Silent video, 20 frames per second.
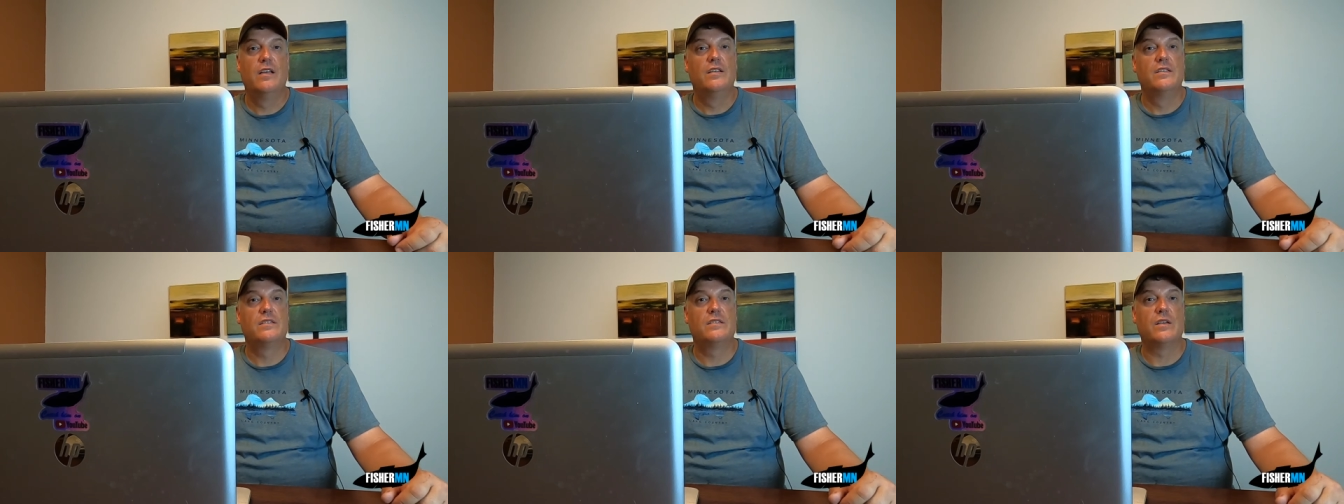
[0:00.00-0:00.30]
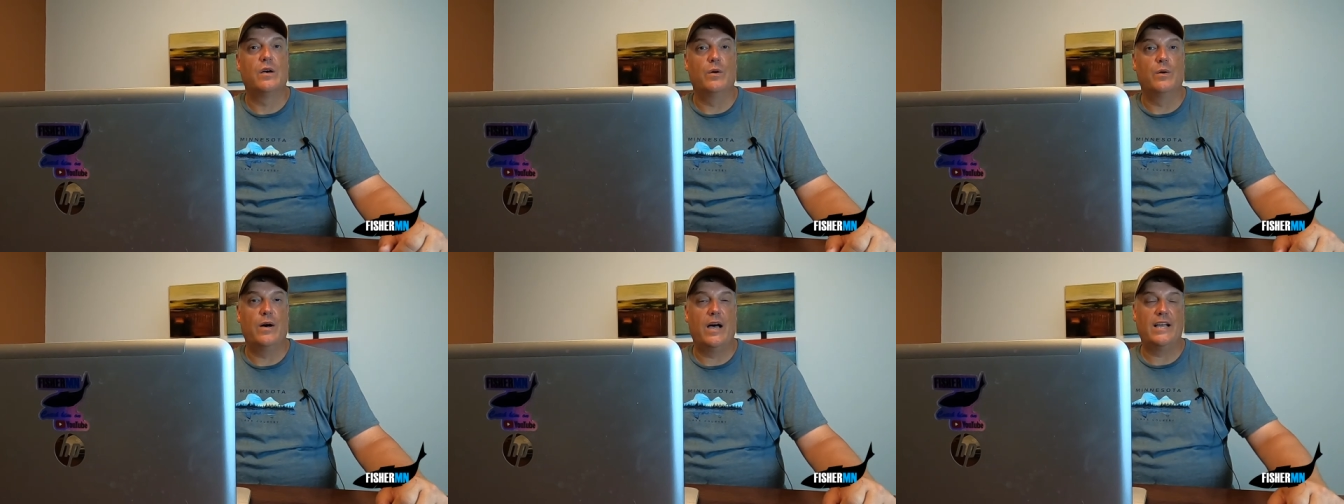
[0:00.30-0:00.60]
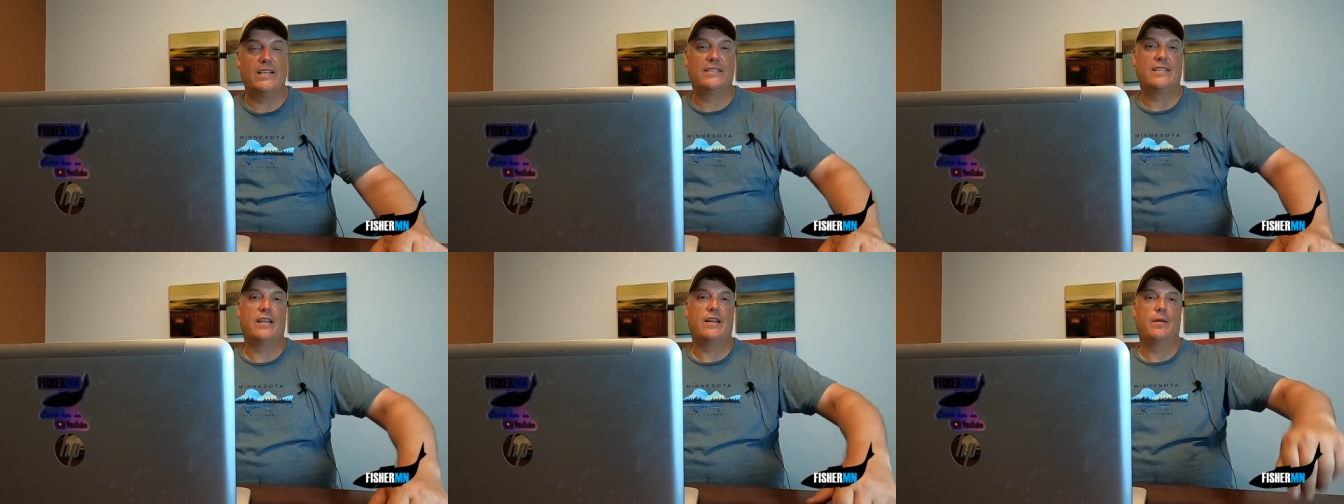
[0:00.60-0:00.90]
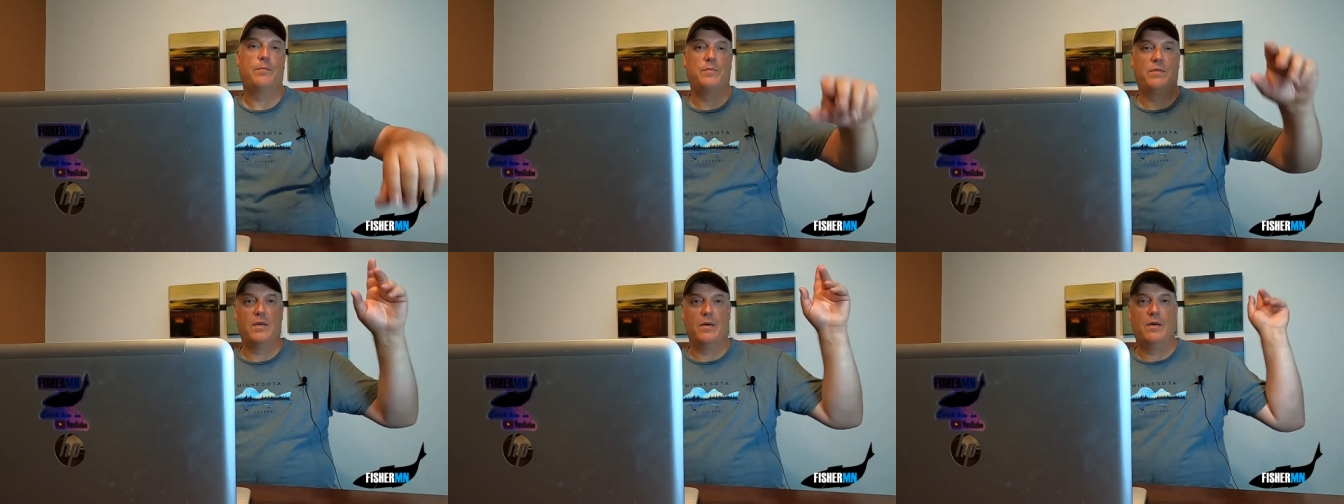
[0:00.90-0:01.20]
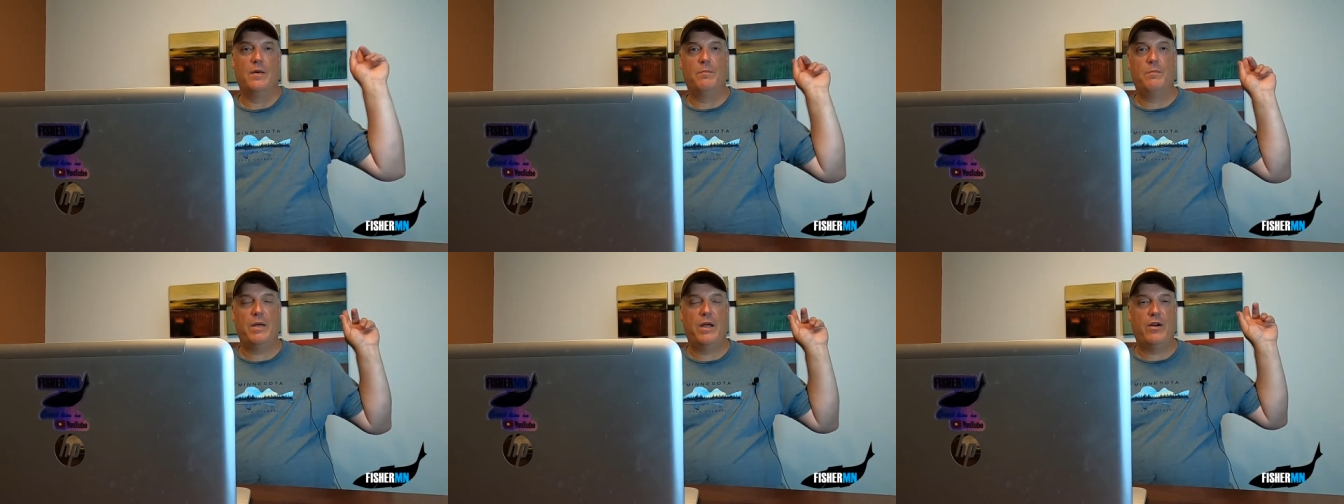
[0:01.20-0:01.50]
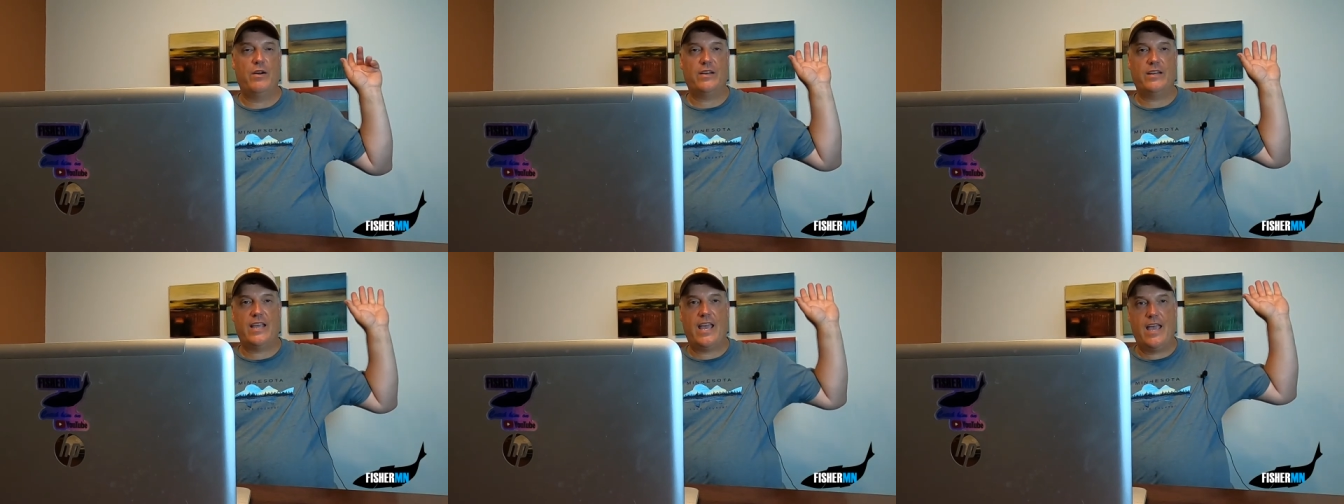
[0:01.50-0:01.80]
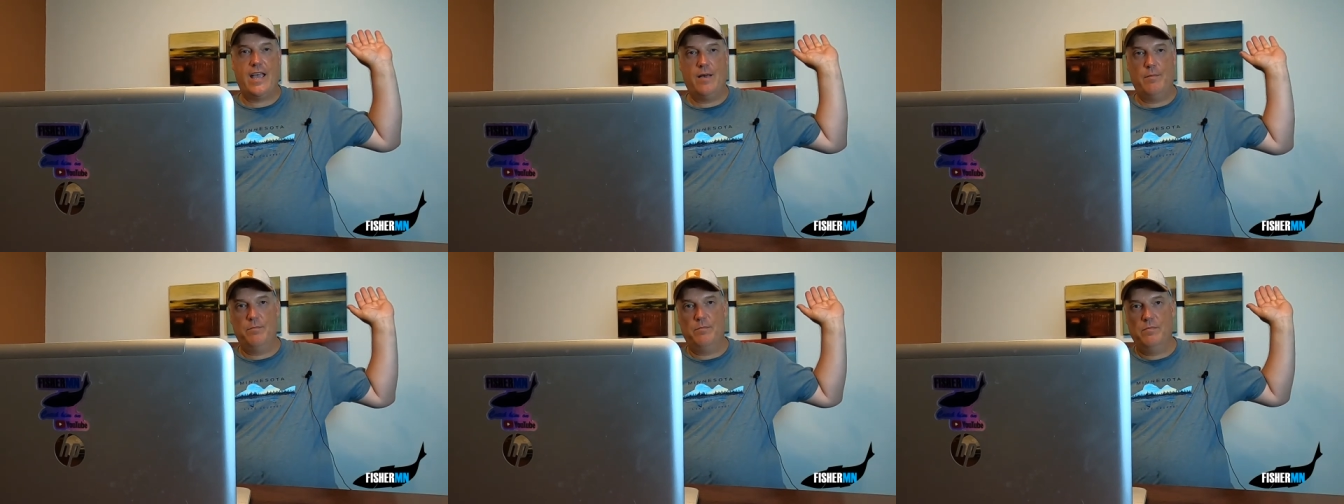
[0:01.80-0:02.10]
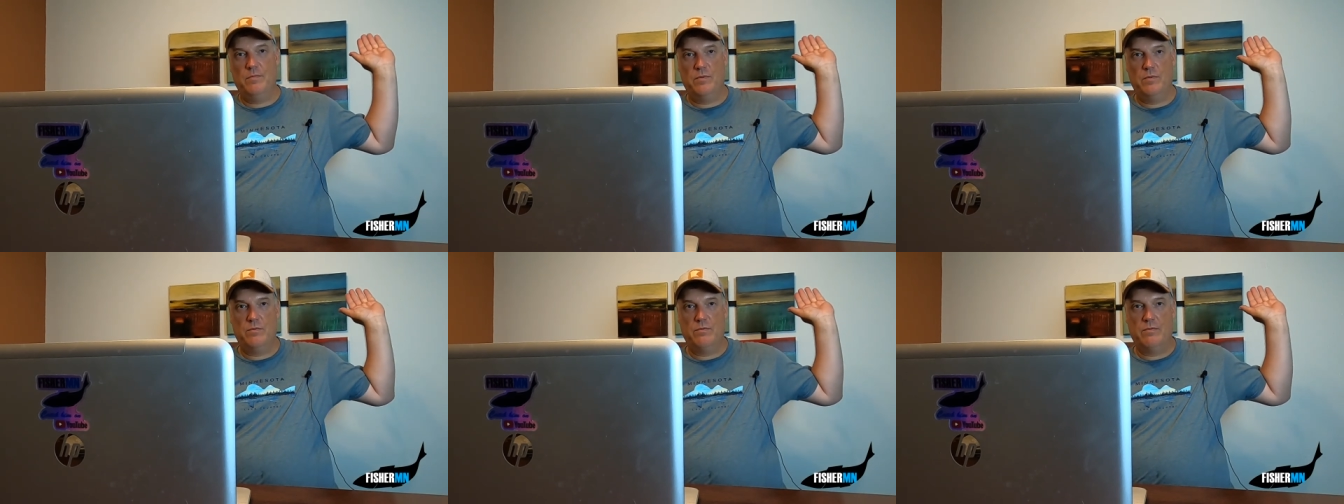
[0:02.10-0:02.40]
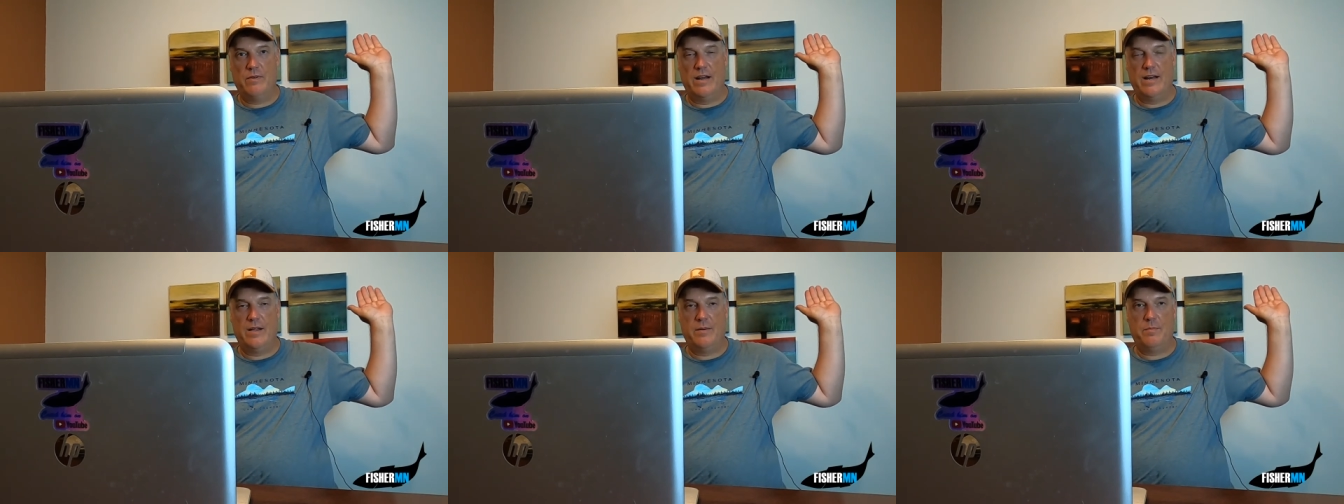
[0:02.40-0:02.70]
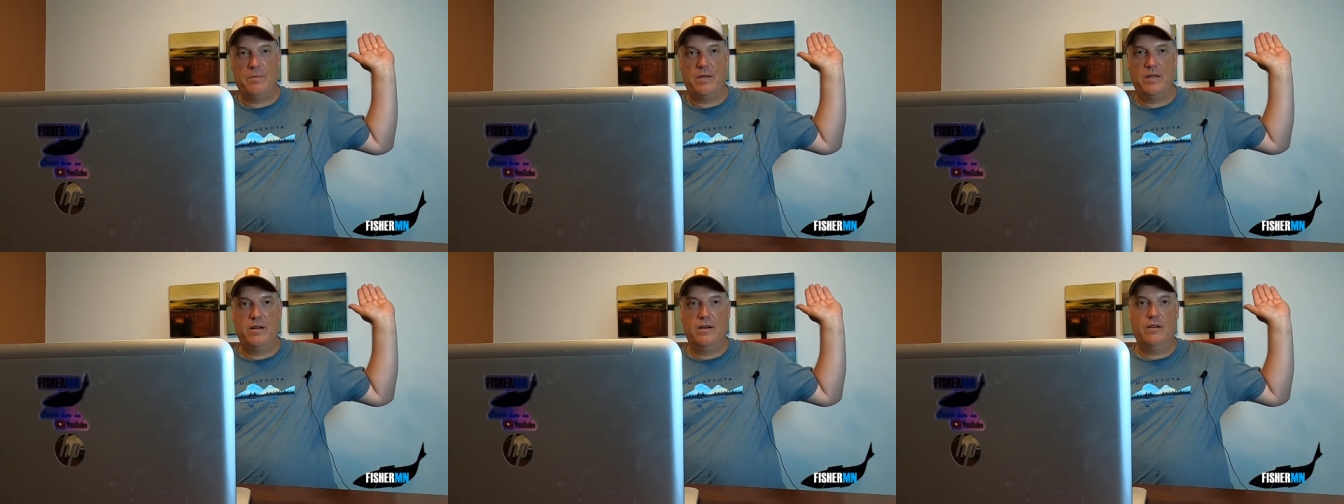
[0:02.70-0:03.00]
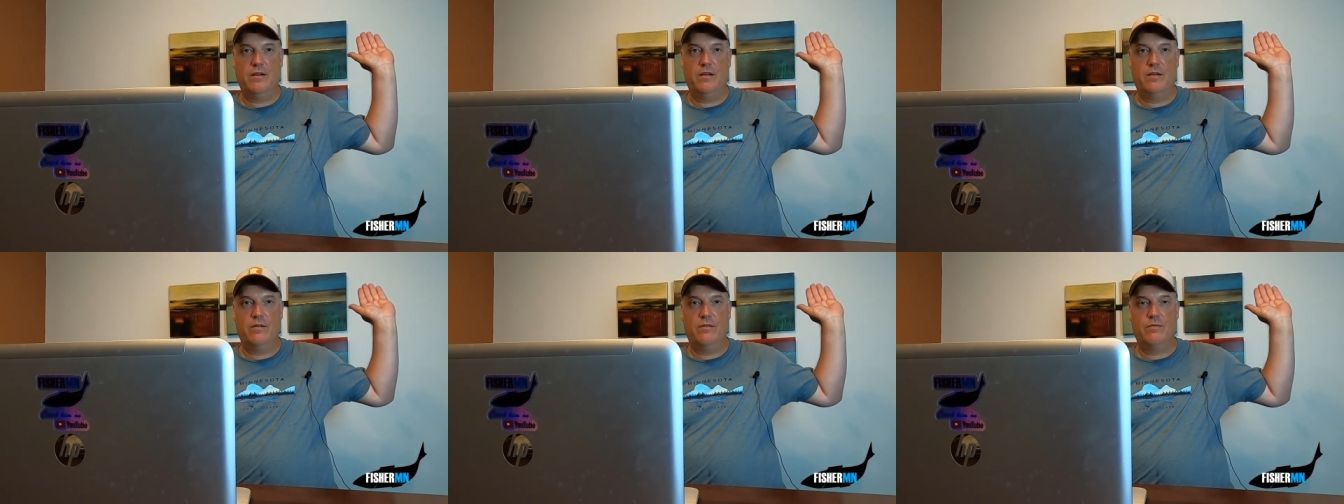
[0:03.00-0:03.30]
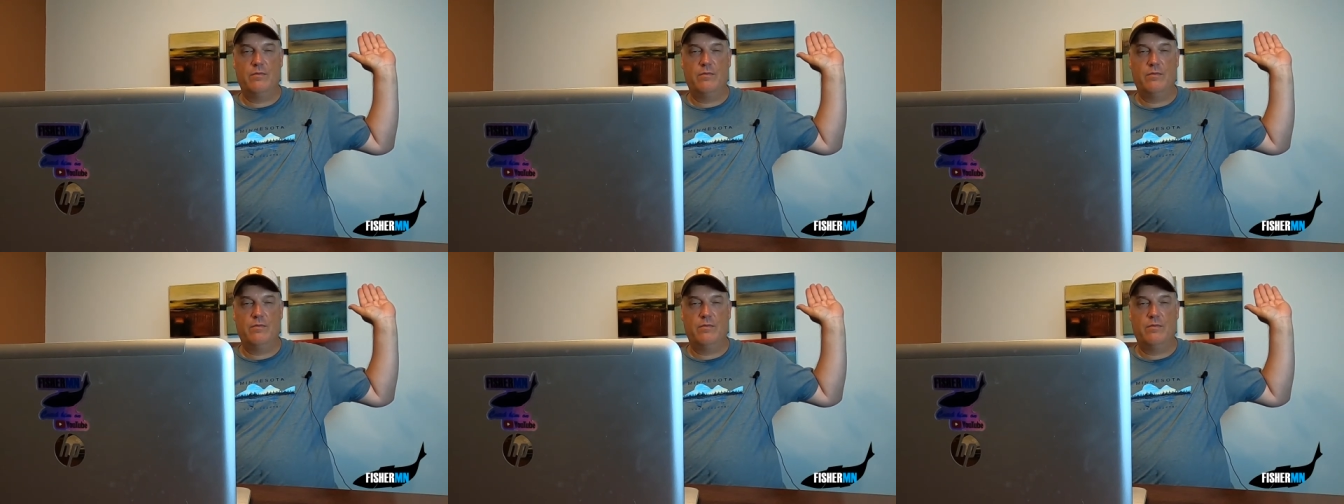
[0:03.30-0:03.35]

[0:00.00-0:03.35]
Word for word: So I set up the parrot cam right up here,